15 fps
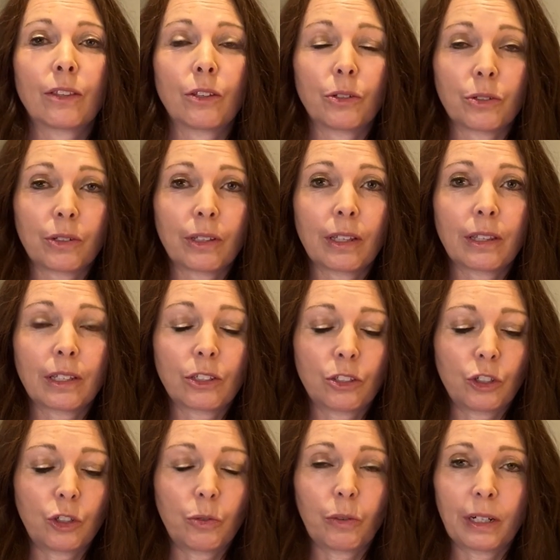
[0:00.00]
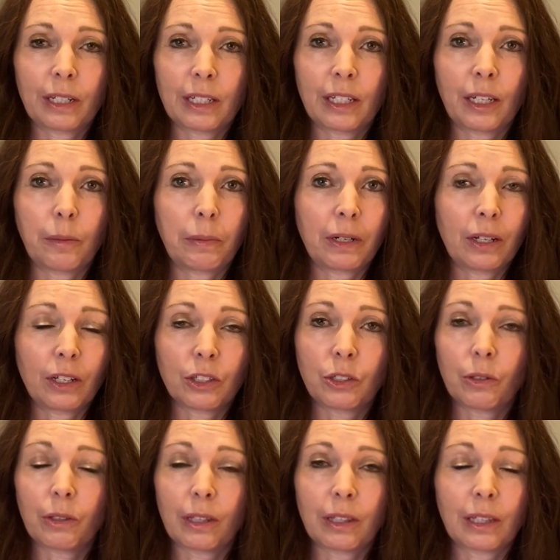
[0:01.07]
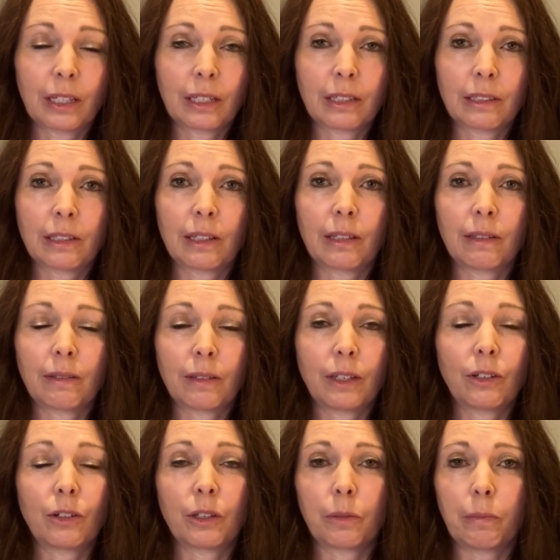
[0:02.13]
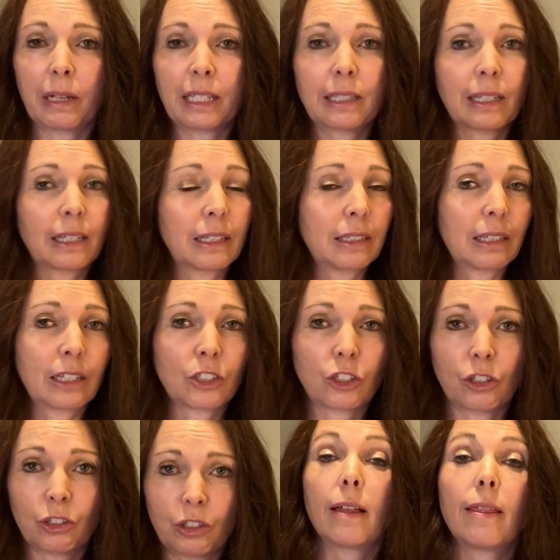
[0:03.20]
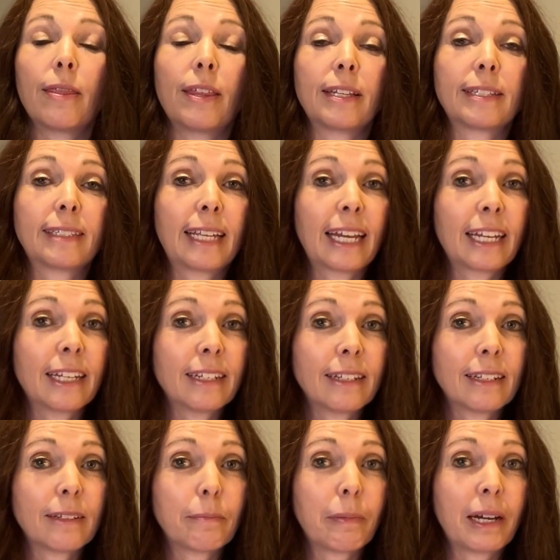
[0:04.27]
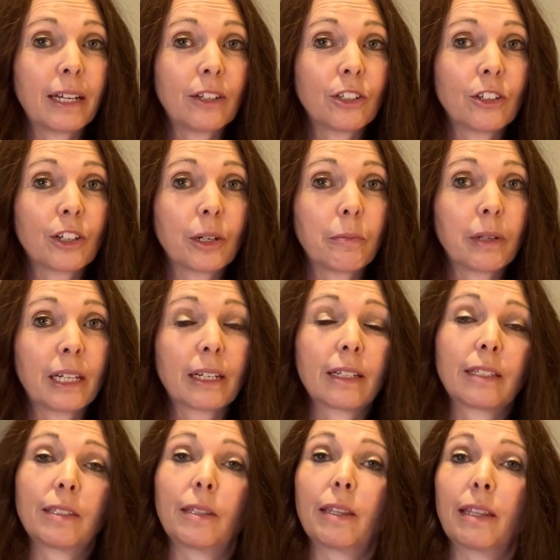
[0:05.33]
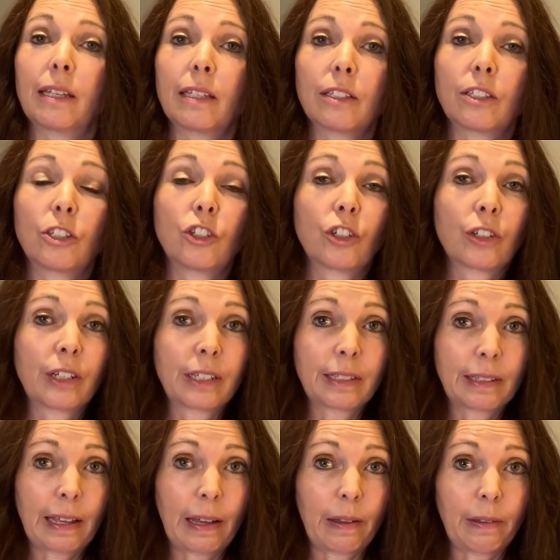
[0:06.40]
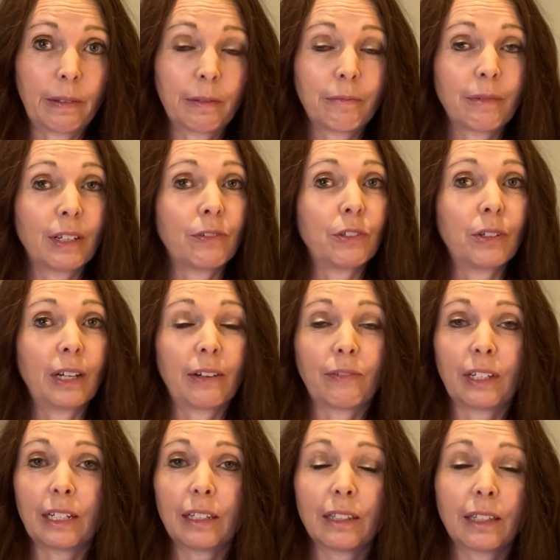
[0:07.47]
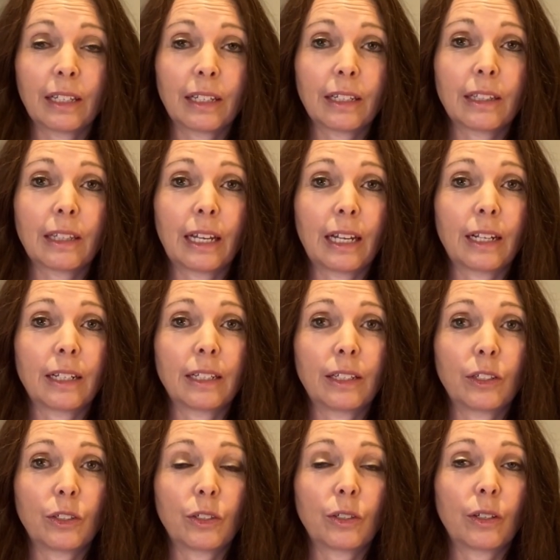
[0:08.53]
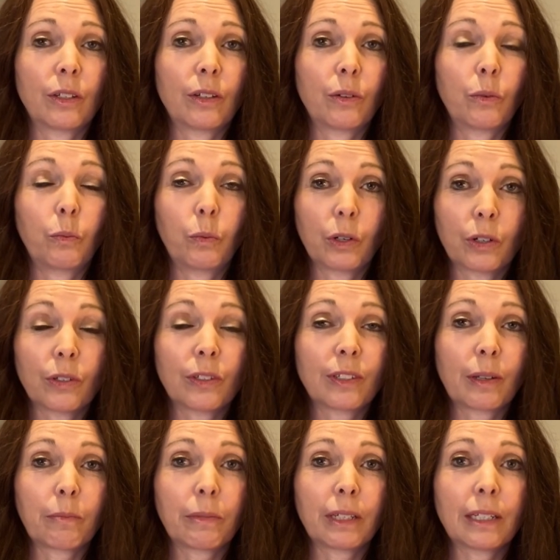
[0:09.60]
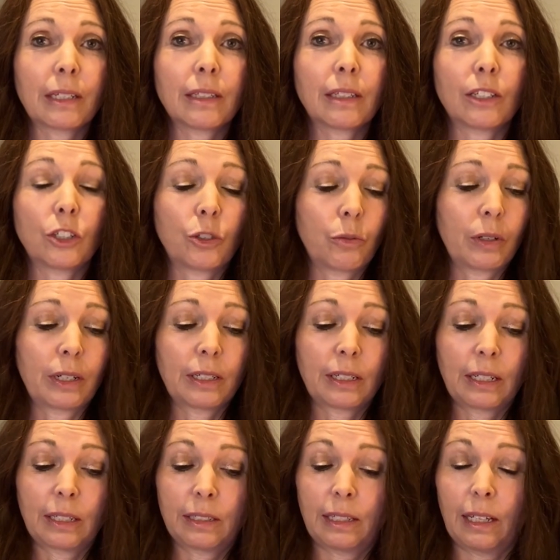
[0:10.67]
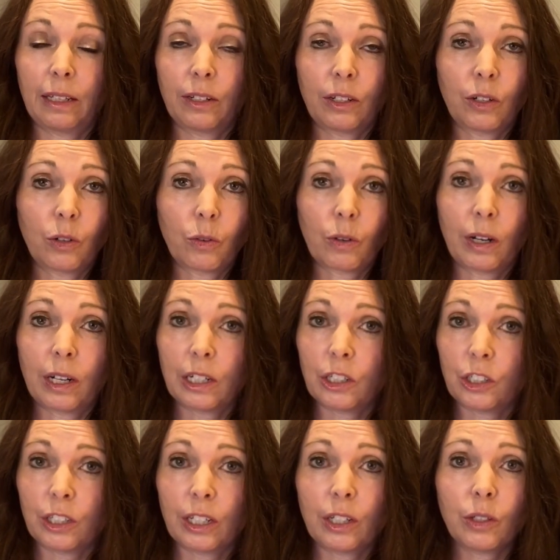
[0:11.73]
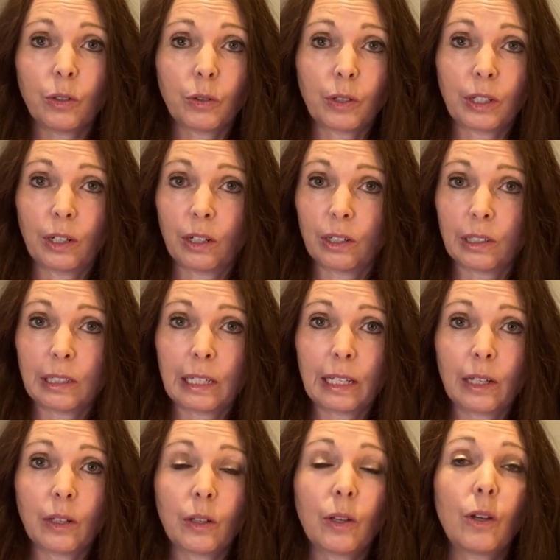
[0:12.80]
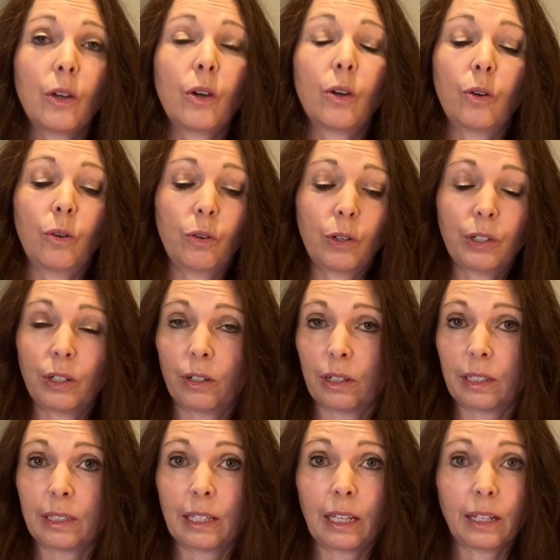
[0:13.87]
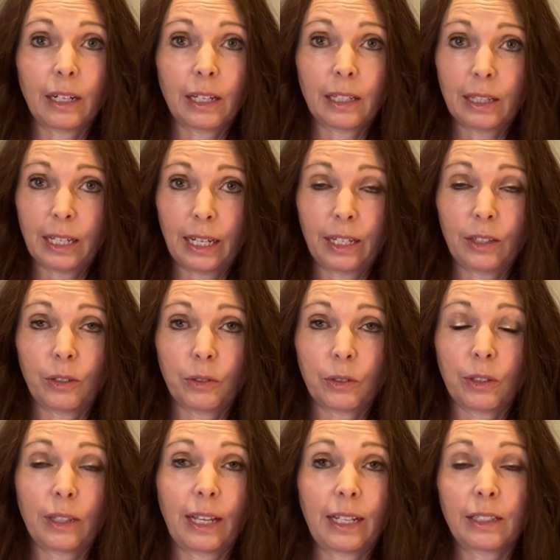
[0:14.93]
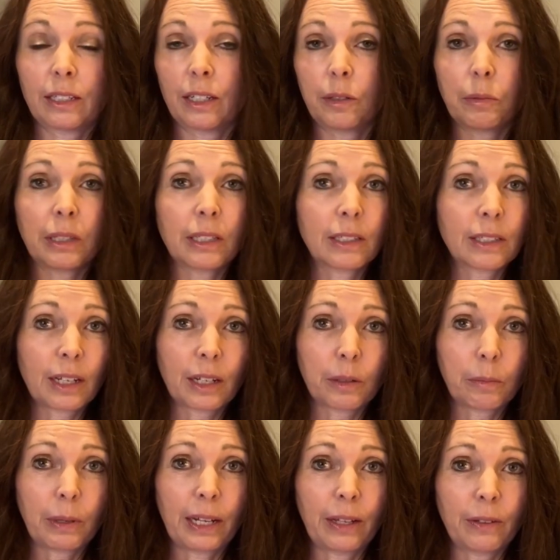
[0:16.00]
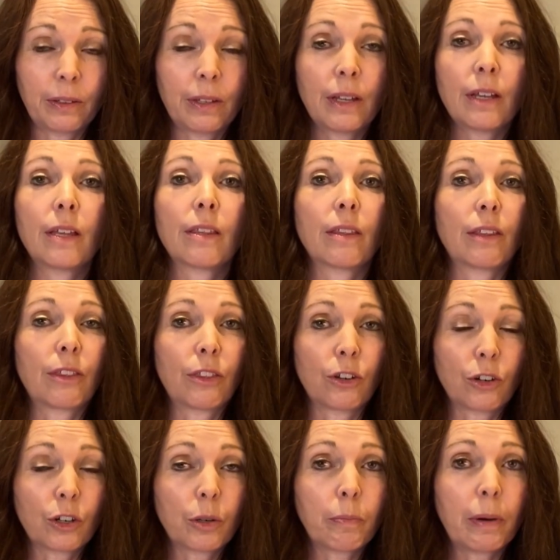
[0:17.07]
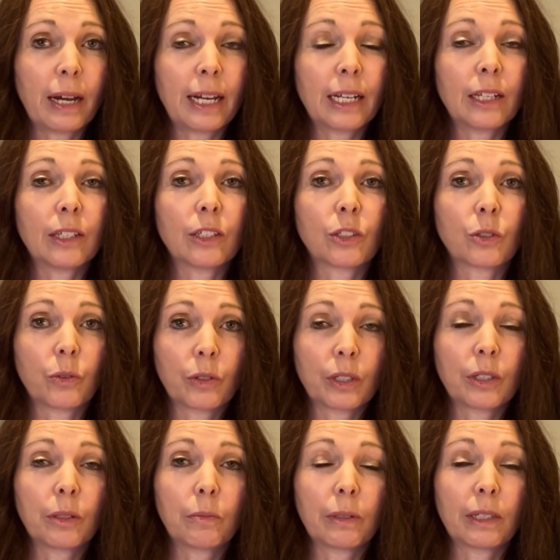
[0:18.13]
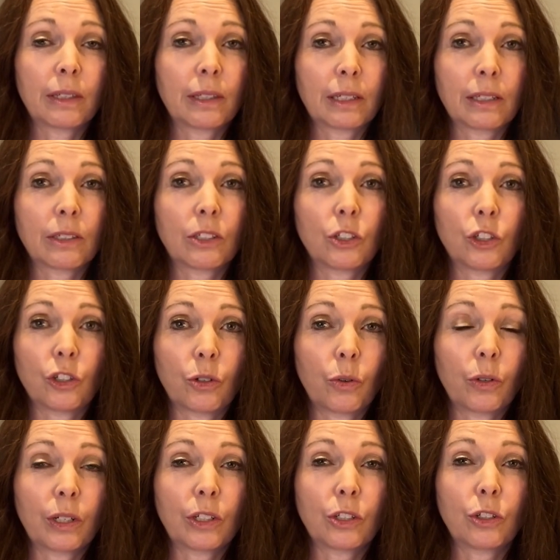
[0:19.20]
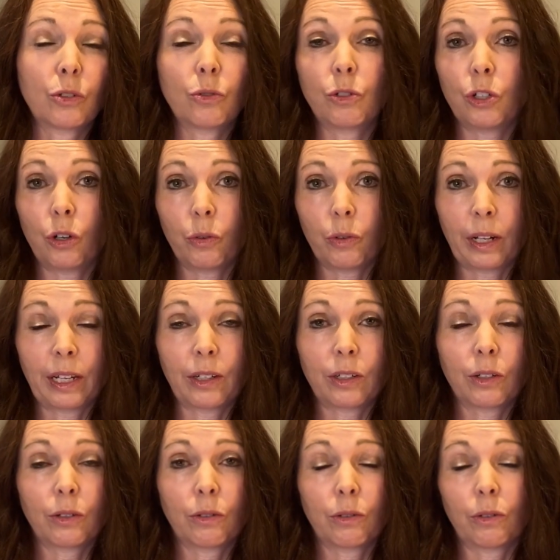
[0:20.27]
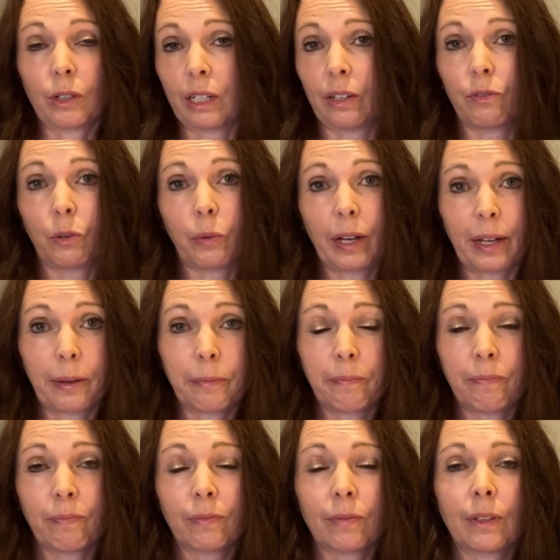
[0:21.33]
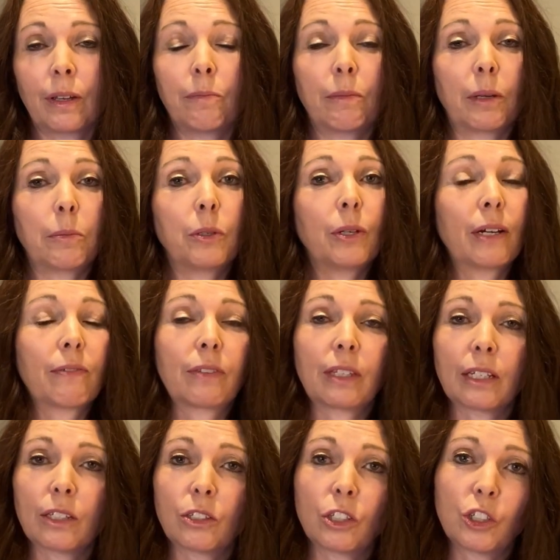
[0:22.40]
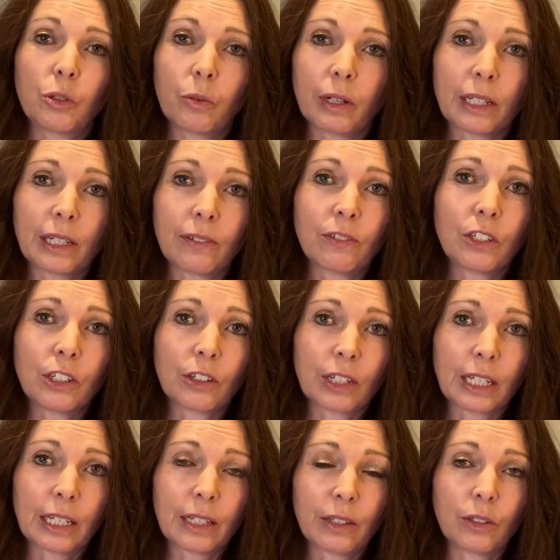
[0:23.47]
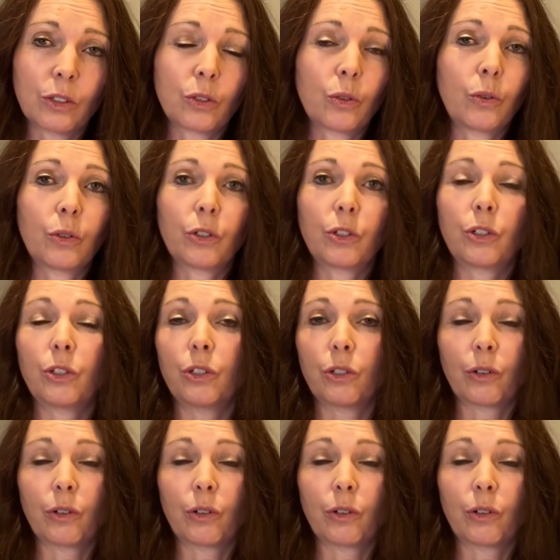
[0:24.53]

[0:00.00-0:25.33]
Those are the things that you want to keep, and also the things that, the basic essentials. The second pile you're going to make is the things that you're going to sell. If you have anything that is worth something that you want to sell at a garage sale or a yard sale, or you're going to sell it online, that's going to be the second pile. The third pile is going to be things that you're going to donate or give away. Maybe you have things that you want to give to your kids or to your